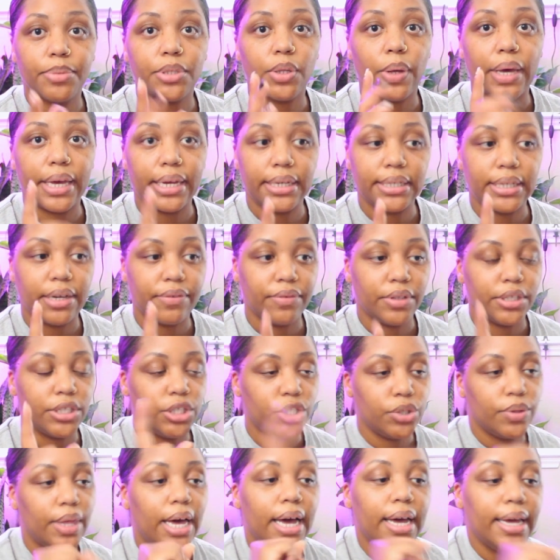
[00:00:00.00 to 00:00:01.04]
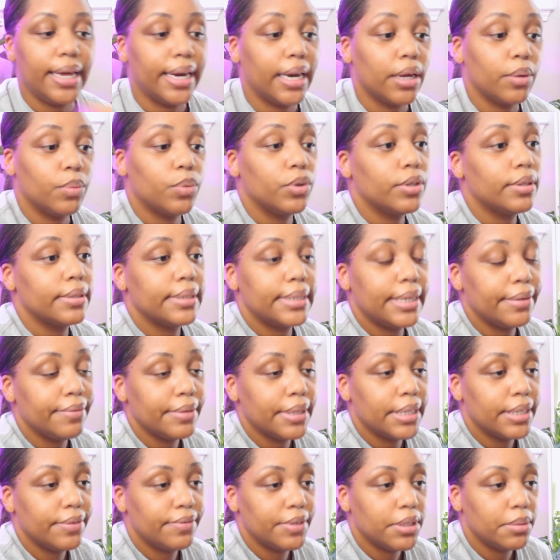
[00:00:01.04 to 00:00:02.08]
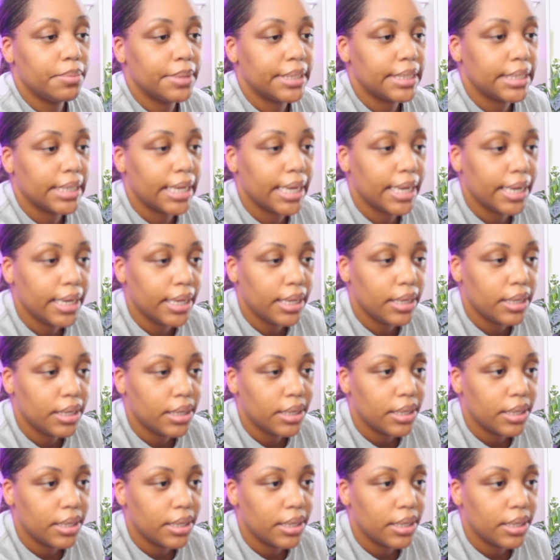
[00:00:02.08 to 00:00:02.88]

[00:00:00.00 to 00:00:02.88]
So I can definitely do that, and I will definitely film it today.